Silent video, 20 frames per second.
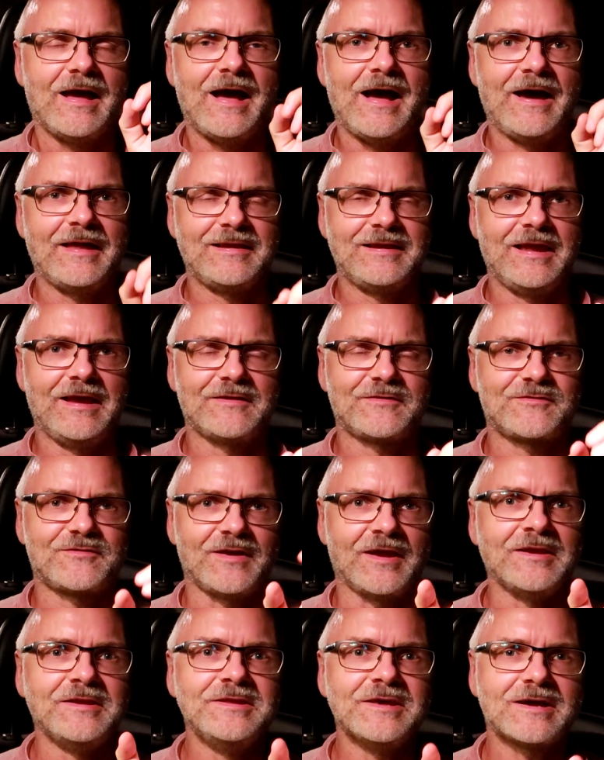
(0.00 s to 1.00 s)

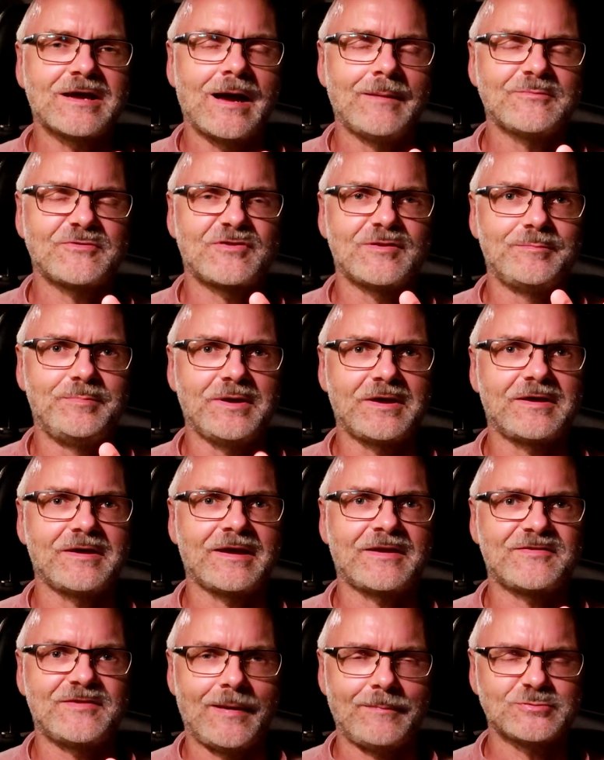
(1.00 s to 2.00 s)
and here comes the big
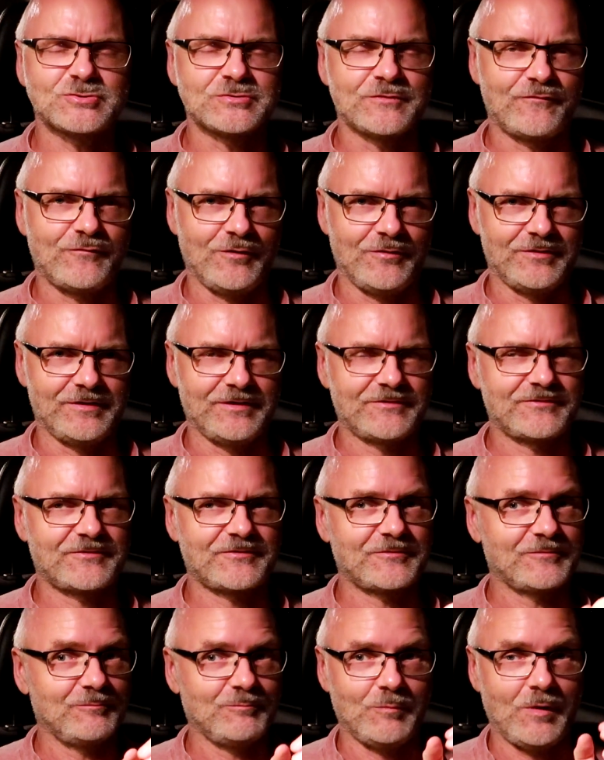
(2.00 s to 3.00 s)
exception for
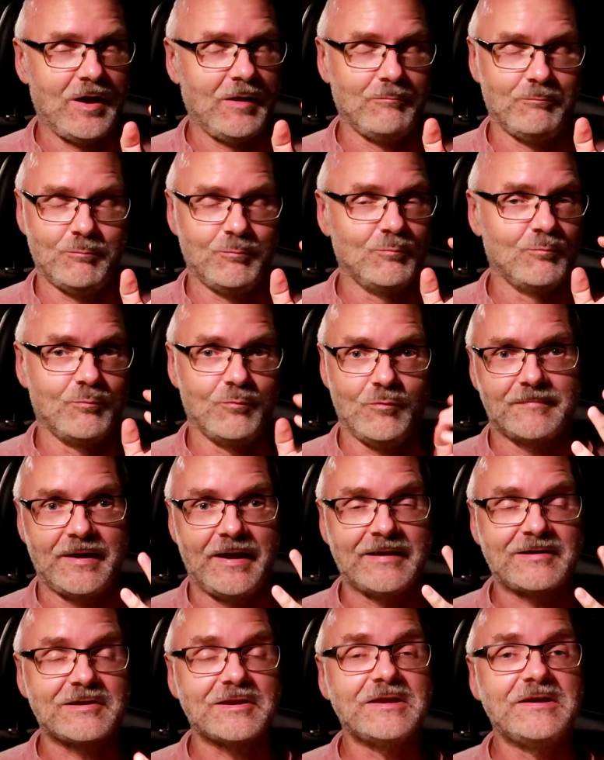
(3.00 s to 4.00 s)
this,
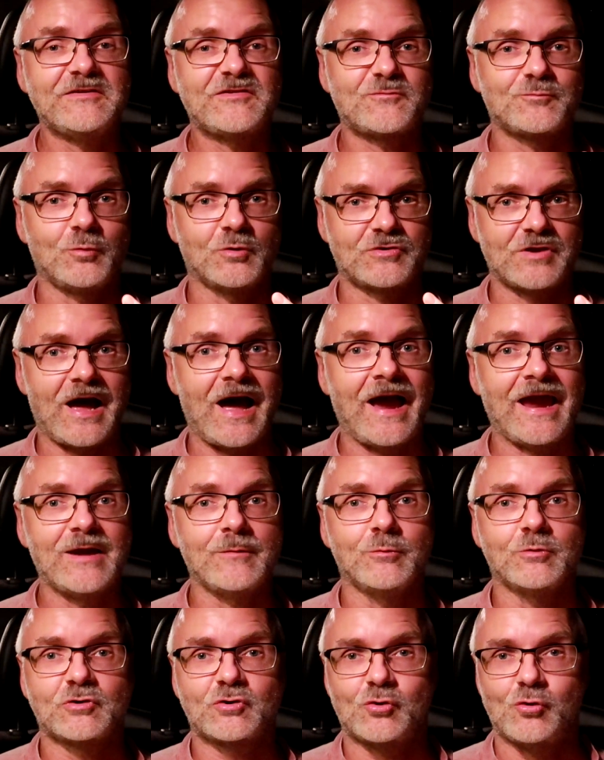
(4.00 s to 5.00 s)
at least what I
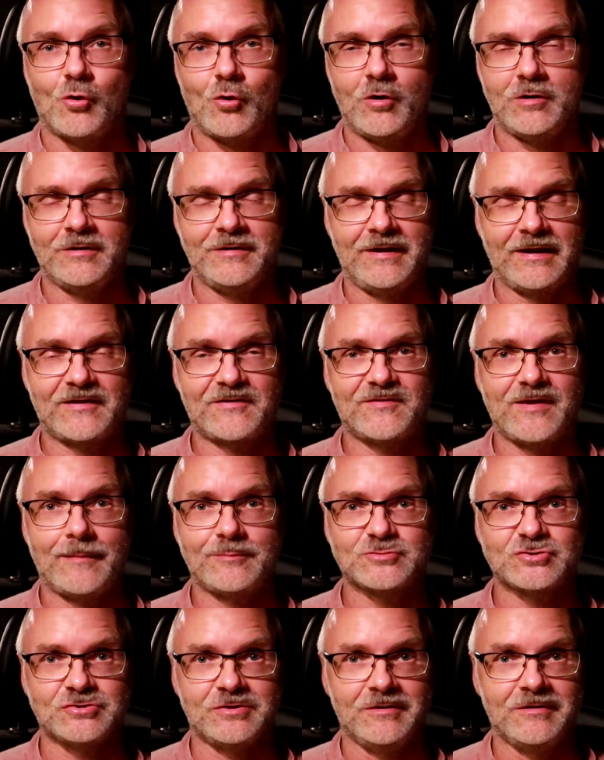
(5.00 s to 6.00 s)
would call an
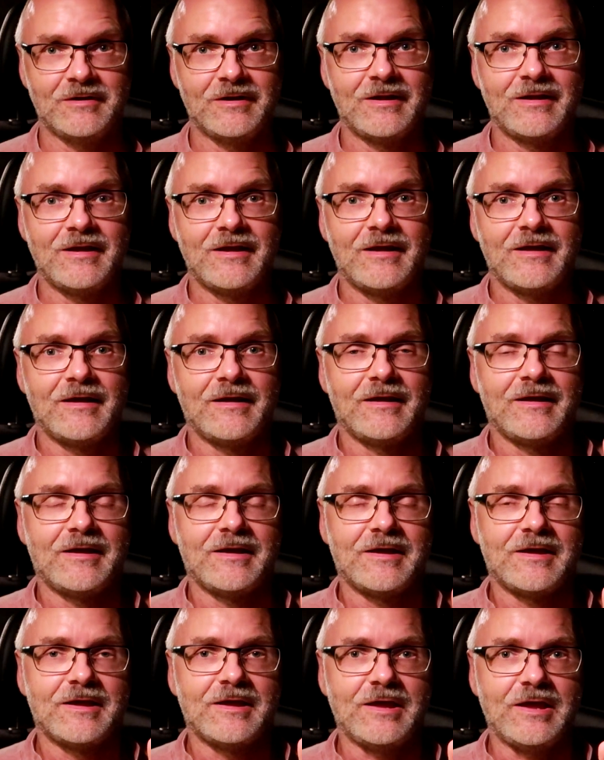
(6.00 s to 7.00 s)
exception.
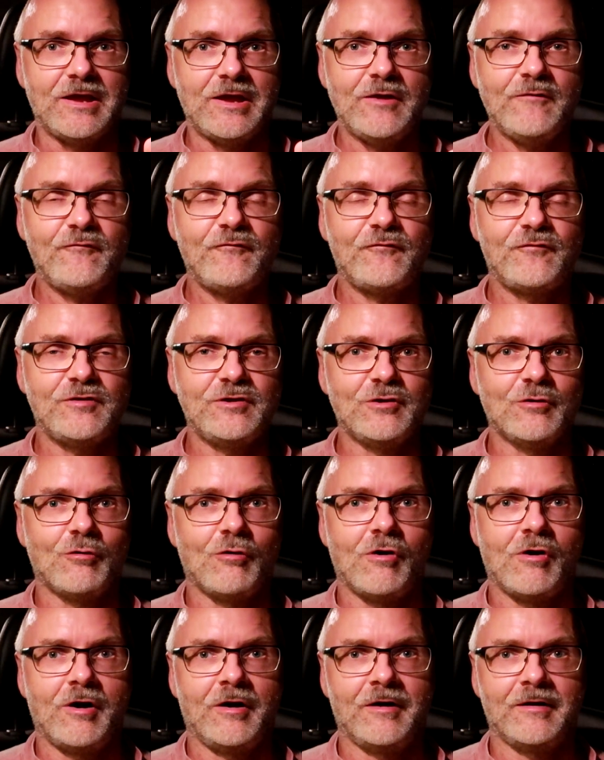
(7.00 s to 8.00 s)
If
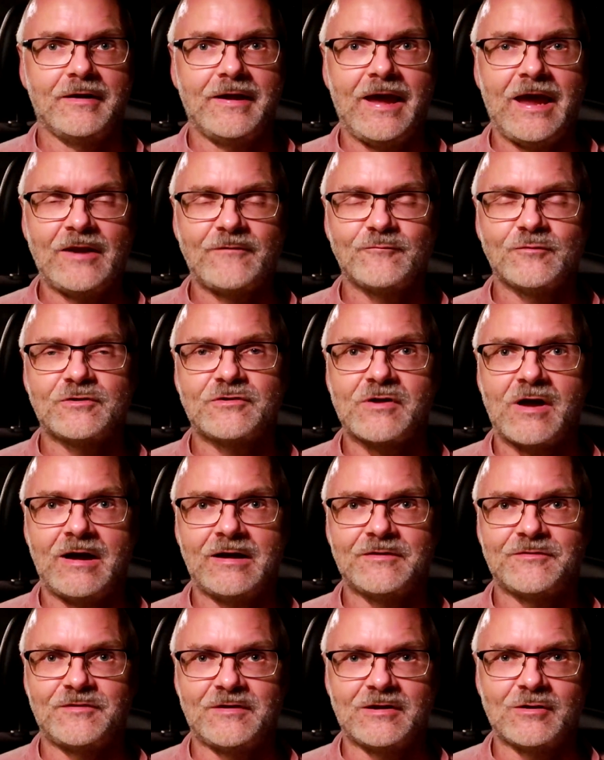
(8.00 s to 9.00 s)
you're
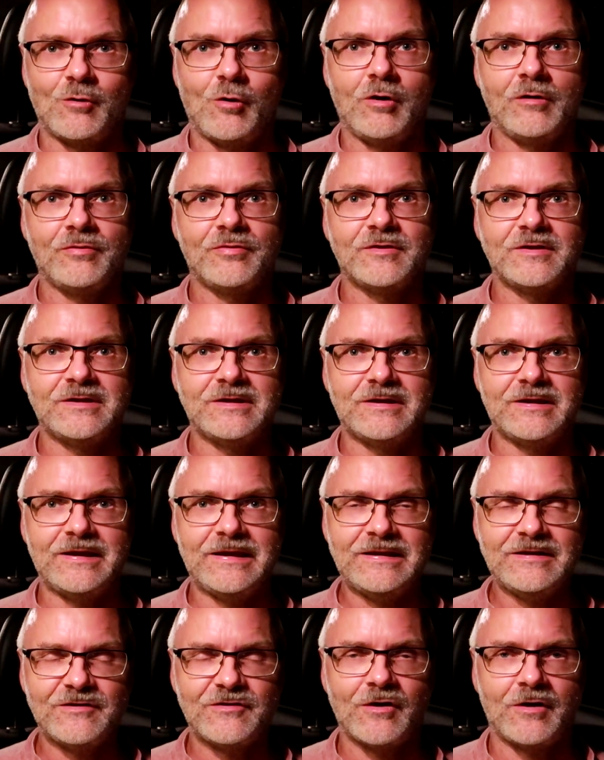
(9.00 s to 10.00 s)
advertising on the
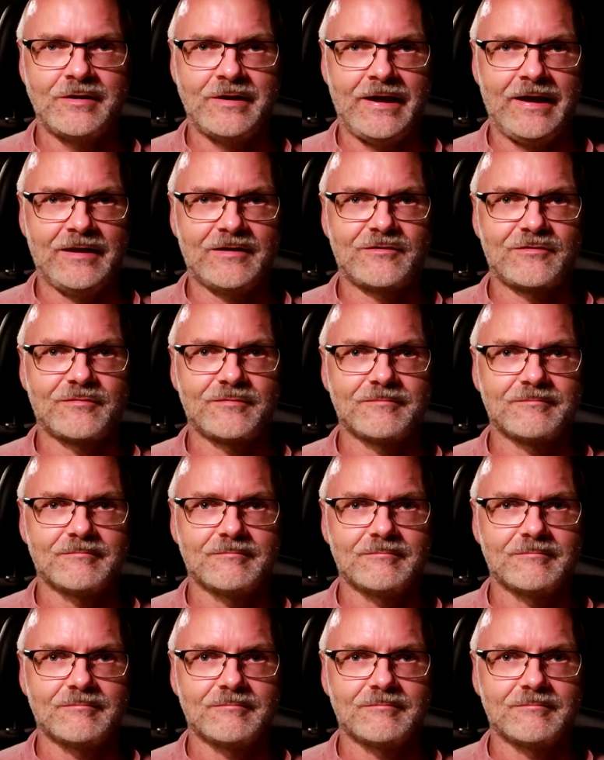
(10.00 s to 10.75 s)
internet